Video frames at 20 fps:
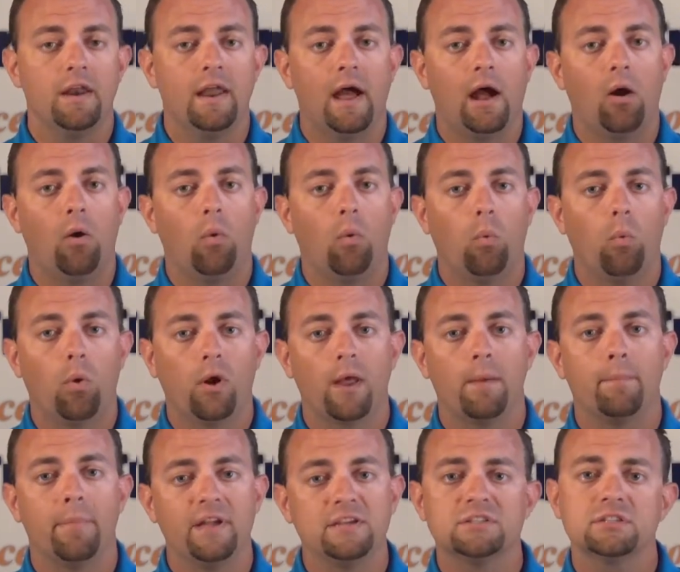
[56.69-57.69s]
Now,
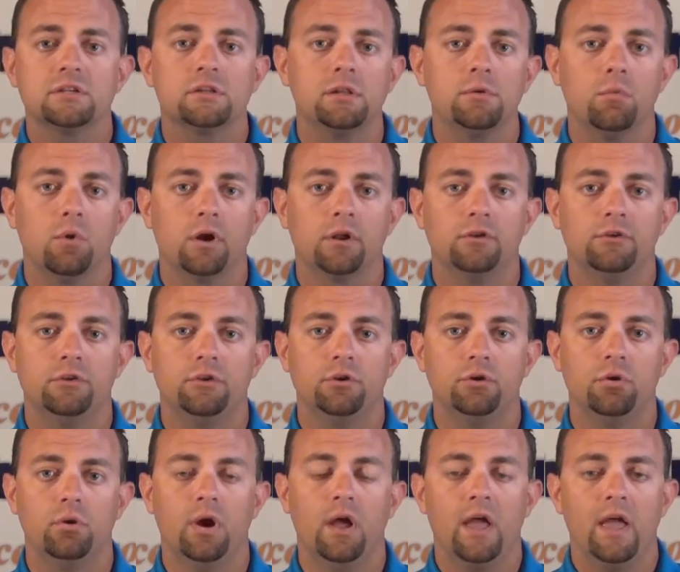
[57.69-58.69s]
what I basically want to
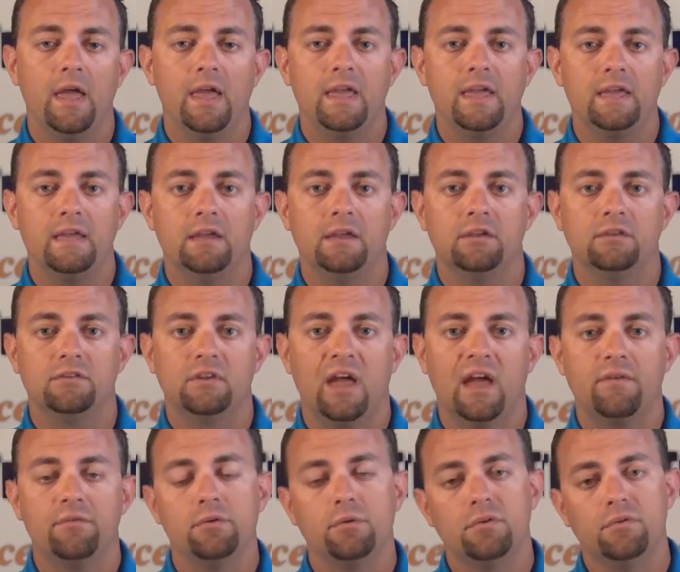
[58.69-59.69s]
do is
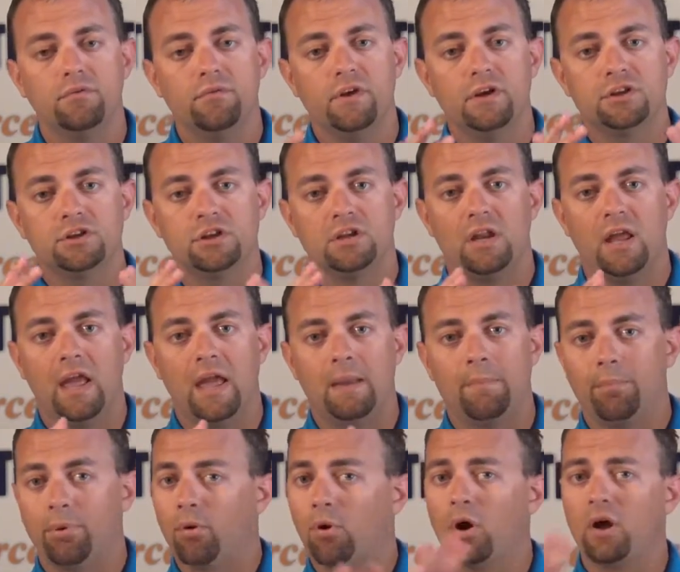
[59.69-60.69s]
have you envision
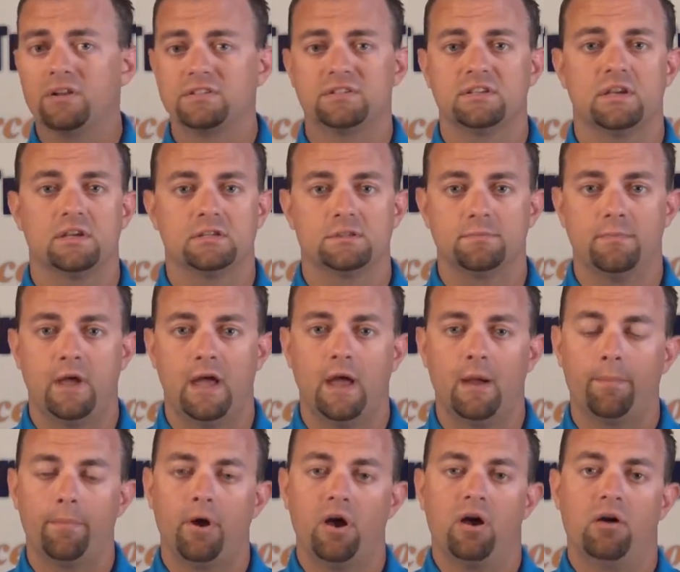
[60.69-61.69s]
a process
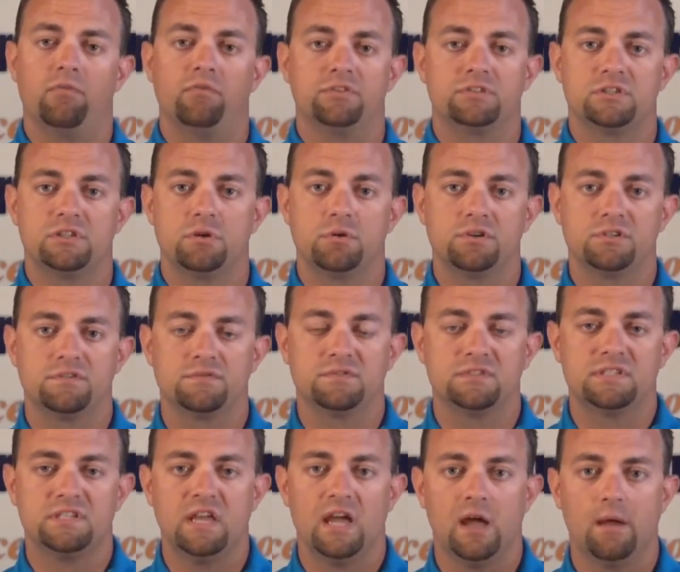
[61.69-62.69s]
map of a series
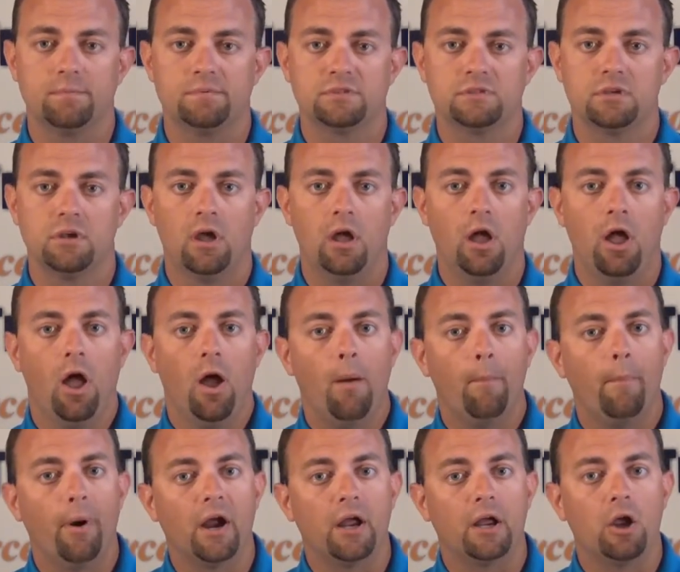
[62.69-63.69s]
of steps,
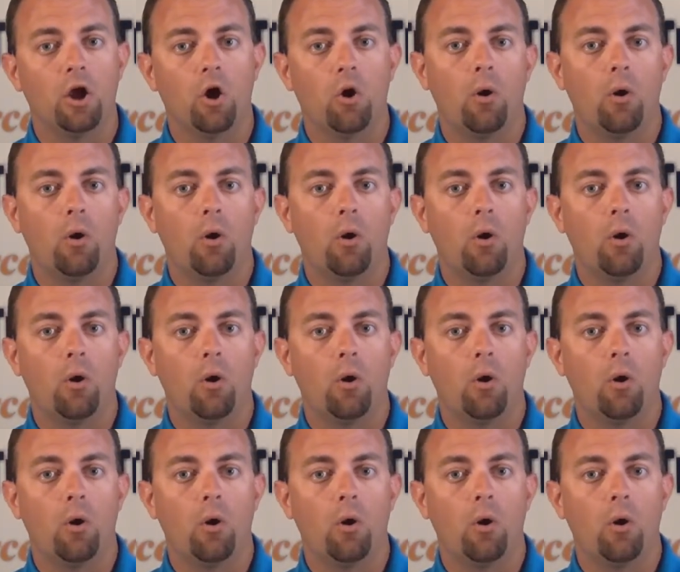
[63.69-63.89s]
but